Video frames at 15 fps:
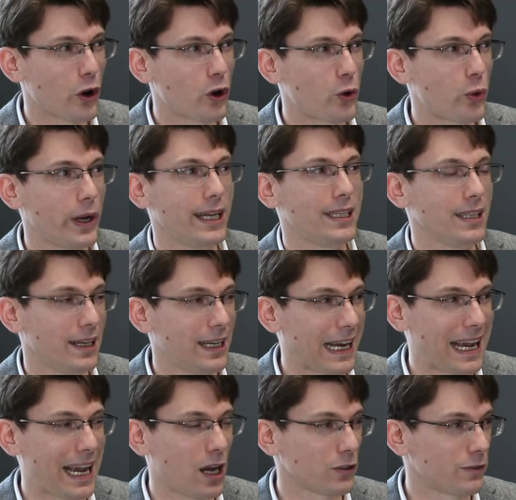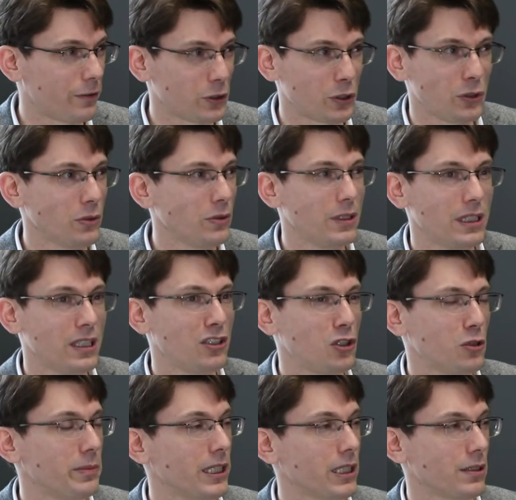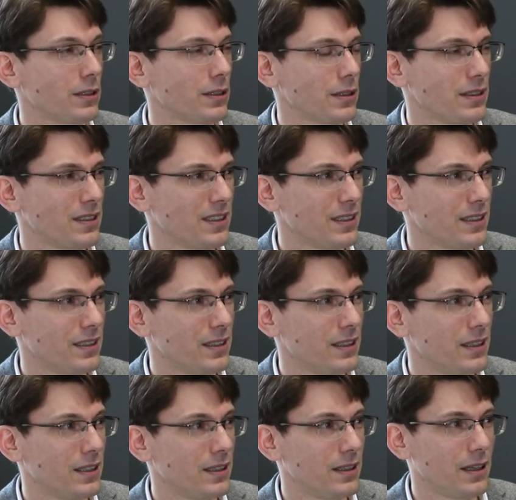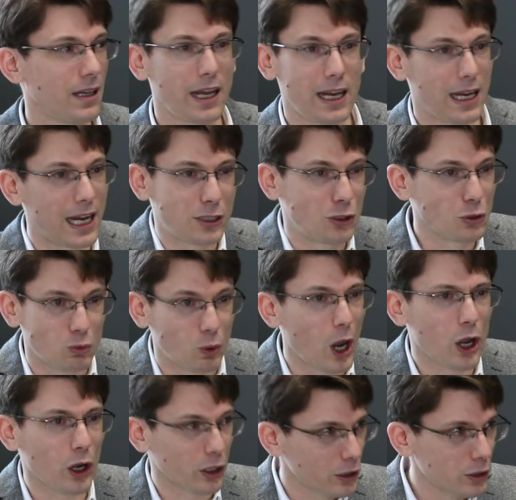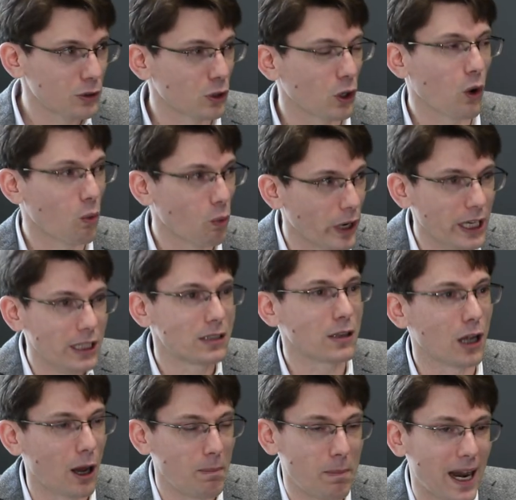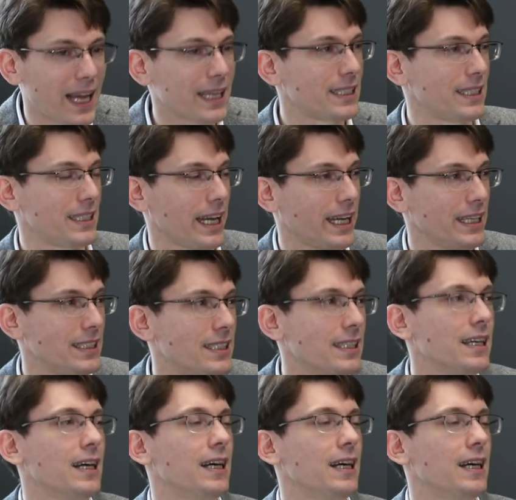create an account for you in 2 minutes and let you work, you know, with a blank state